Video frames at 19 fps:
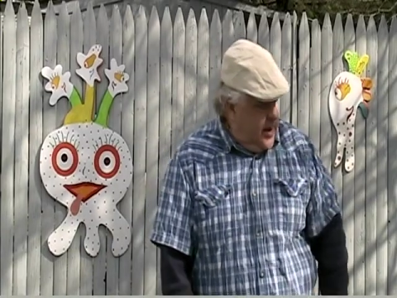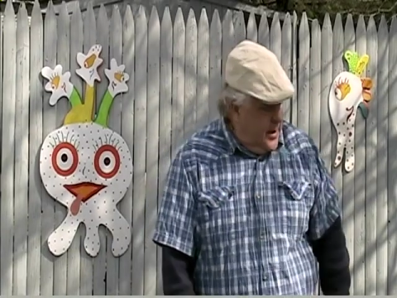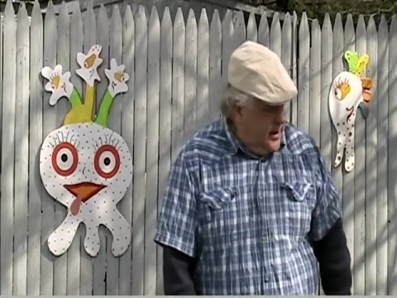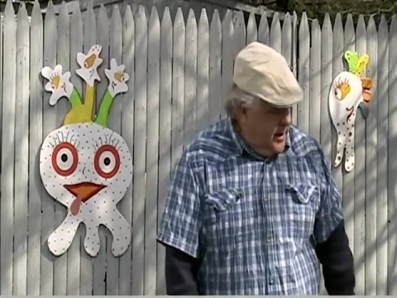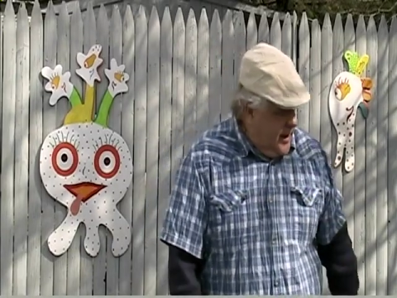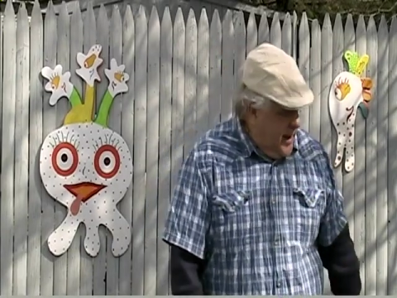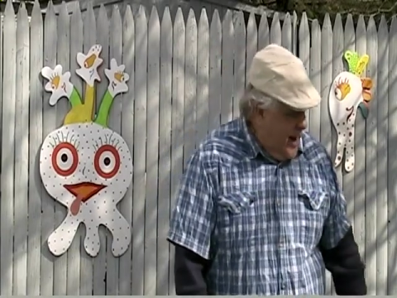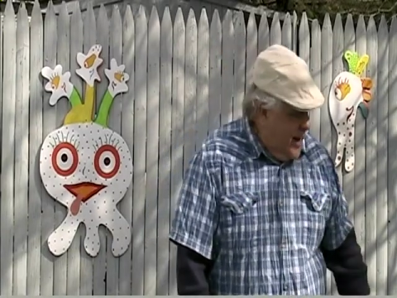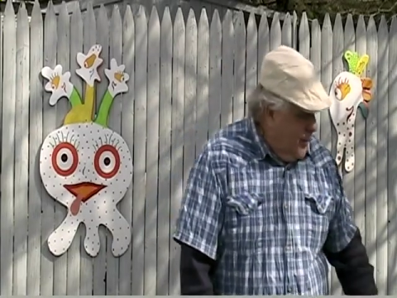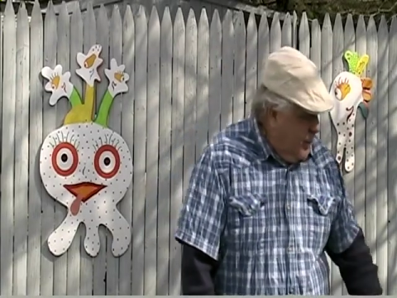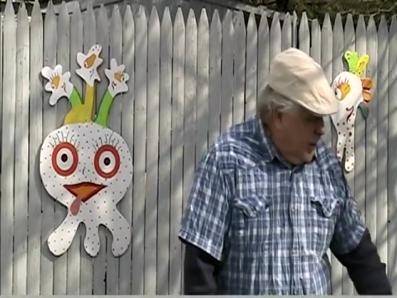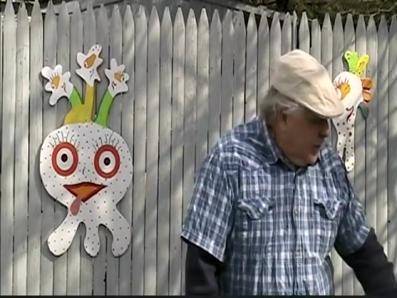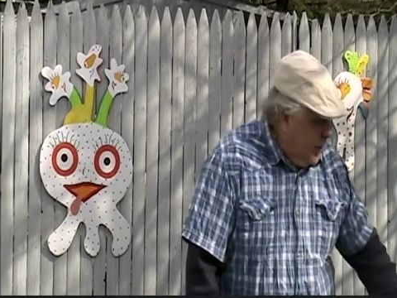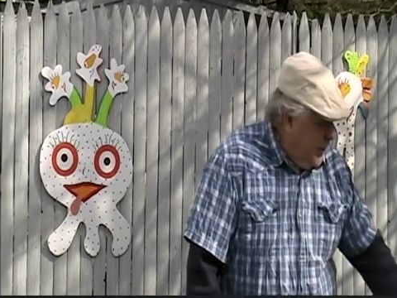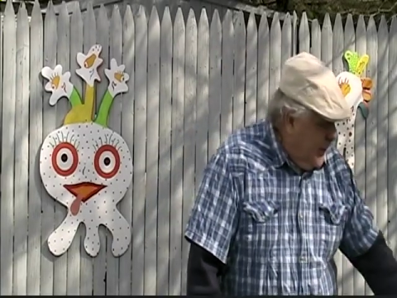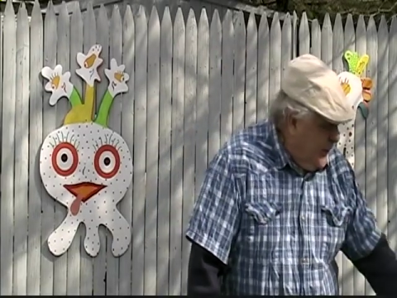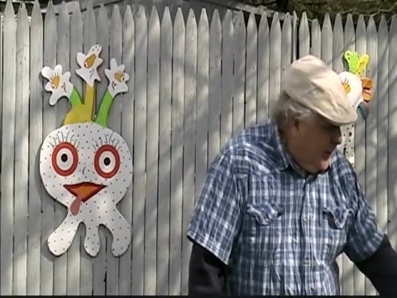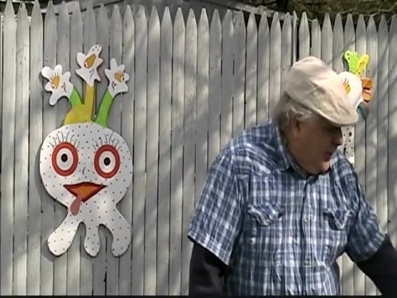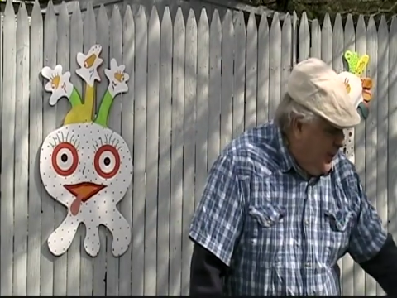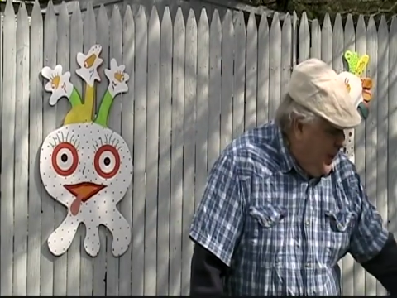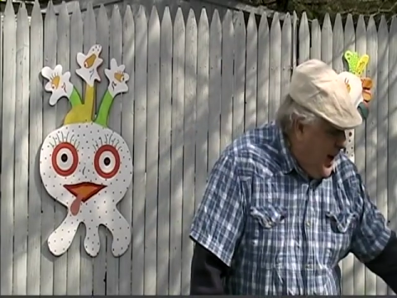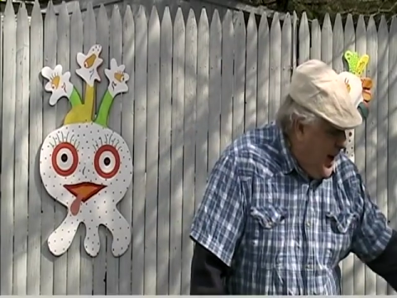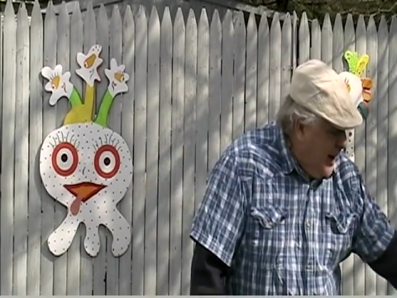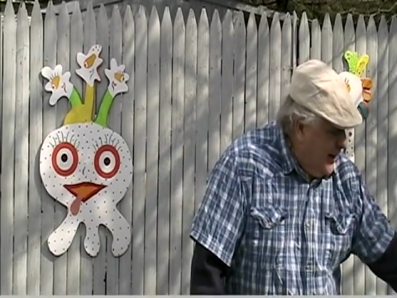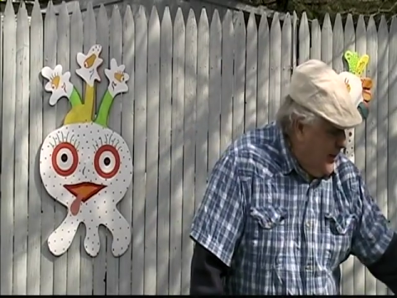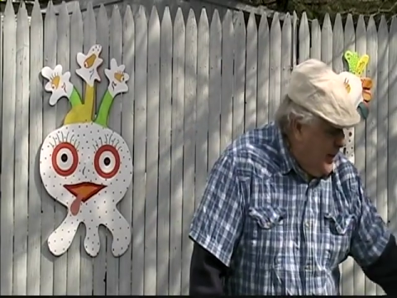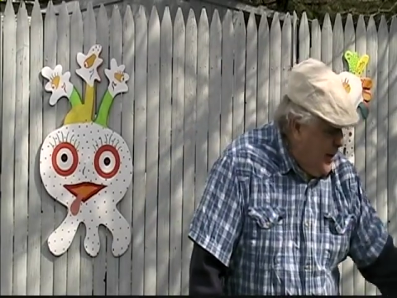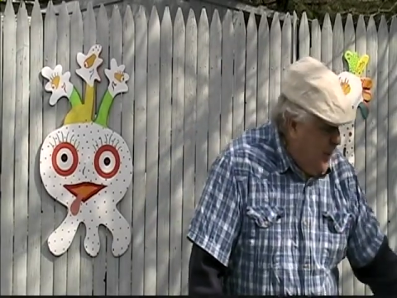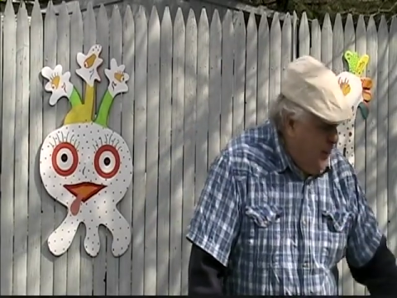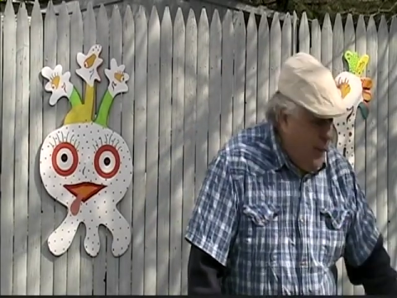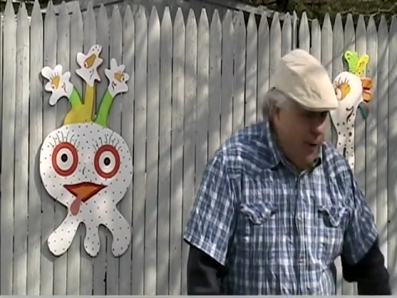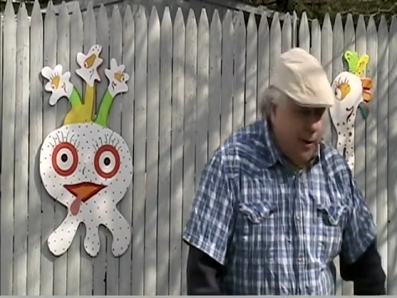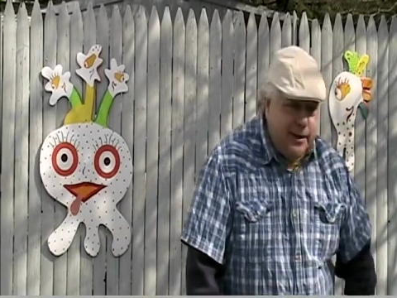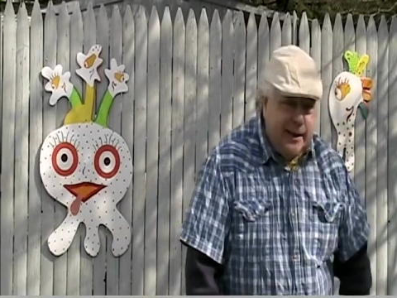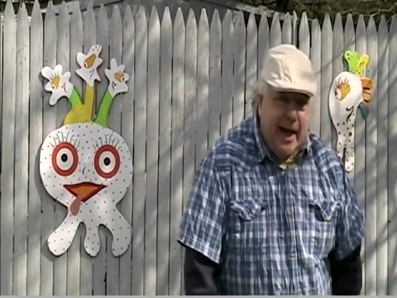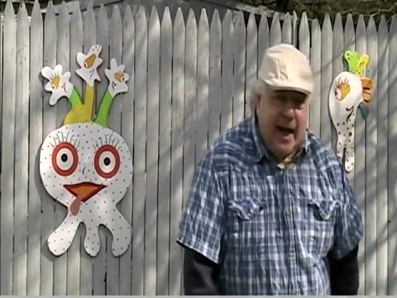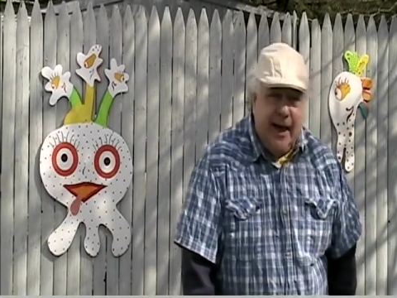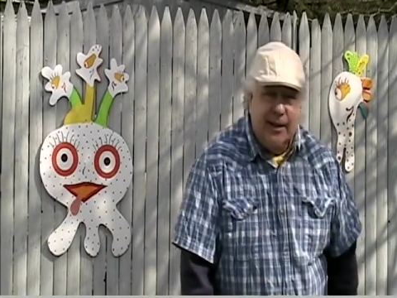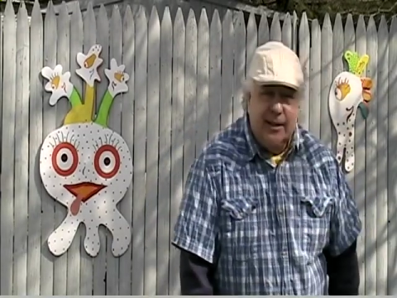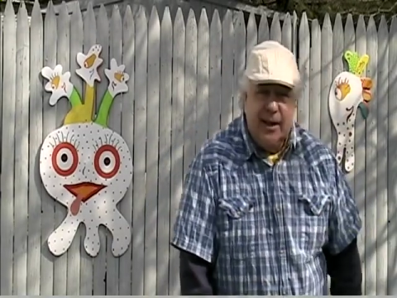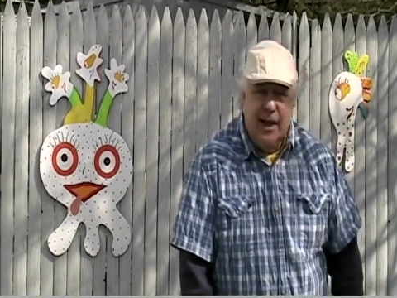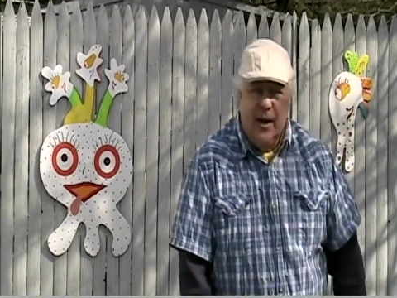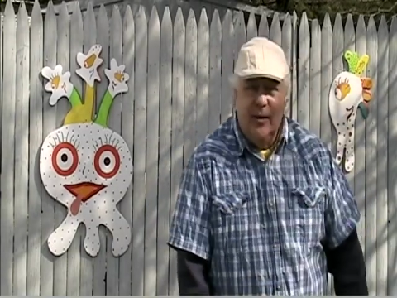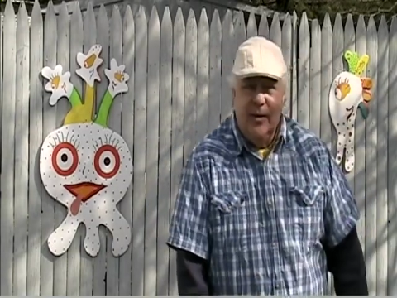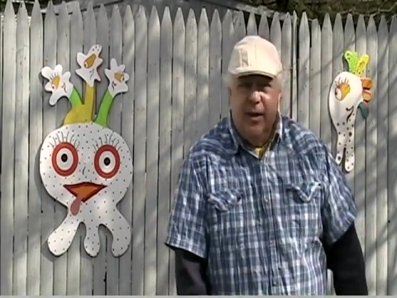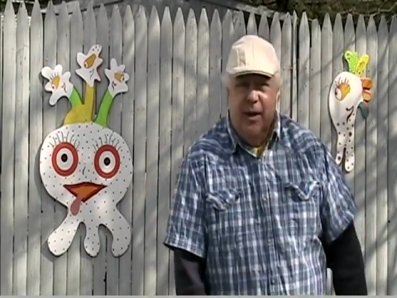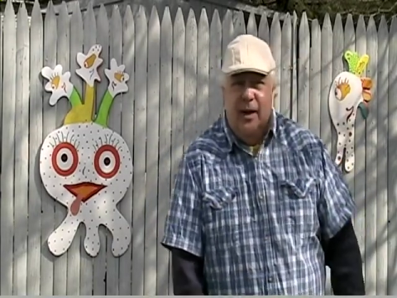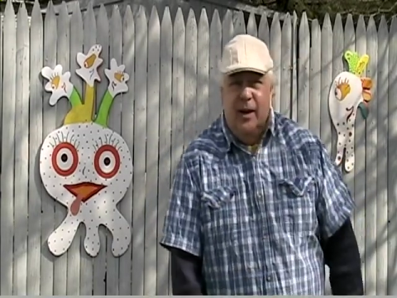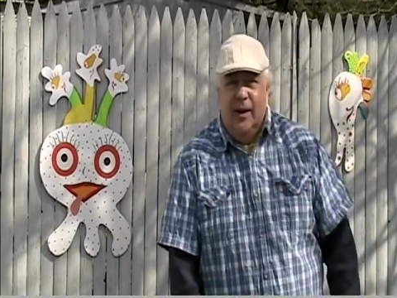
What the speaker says: the cambric off the bottom. You can pull tacks out.